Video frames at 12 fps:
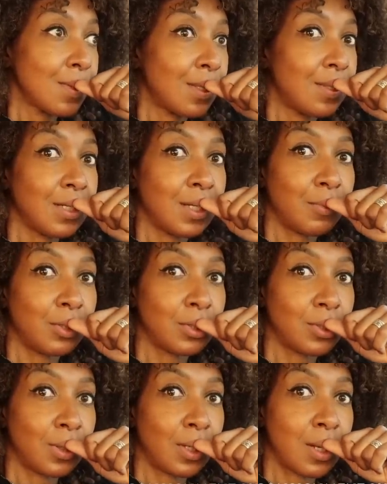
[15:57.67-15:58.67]
I think I'm gonna
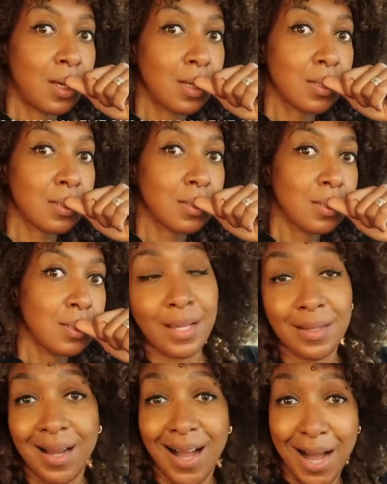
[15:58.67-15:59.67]
do that next.
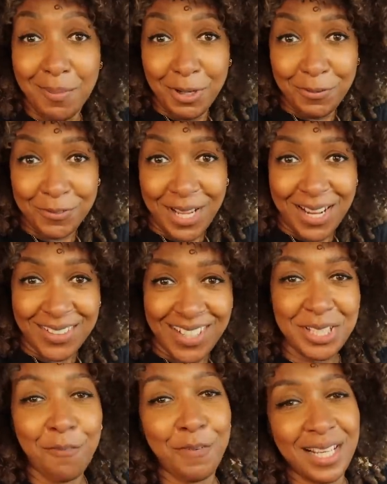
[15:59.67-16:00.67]
I'm off now.
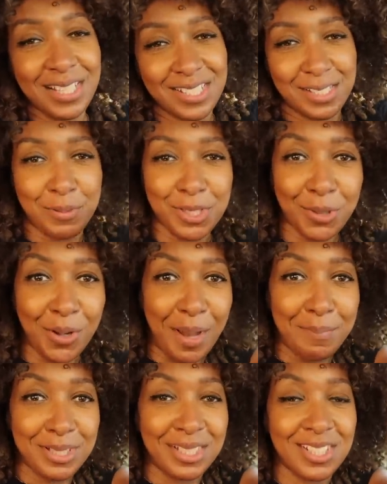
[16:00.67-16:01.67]
Don't forget to
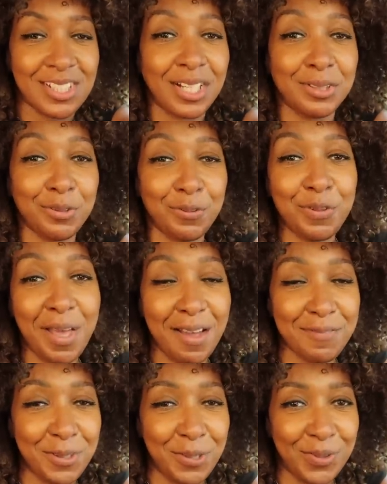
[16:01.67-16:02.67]
subscribe to this channel if you
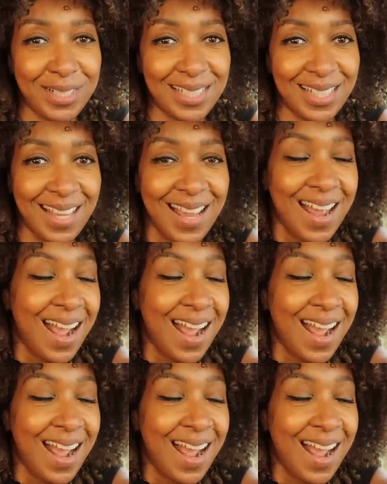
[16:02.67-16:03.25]
have not already.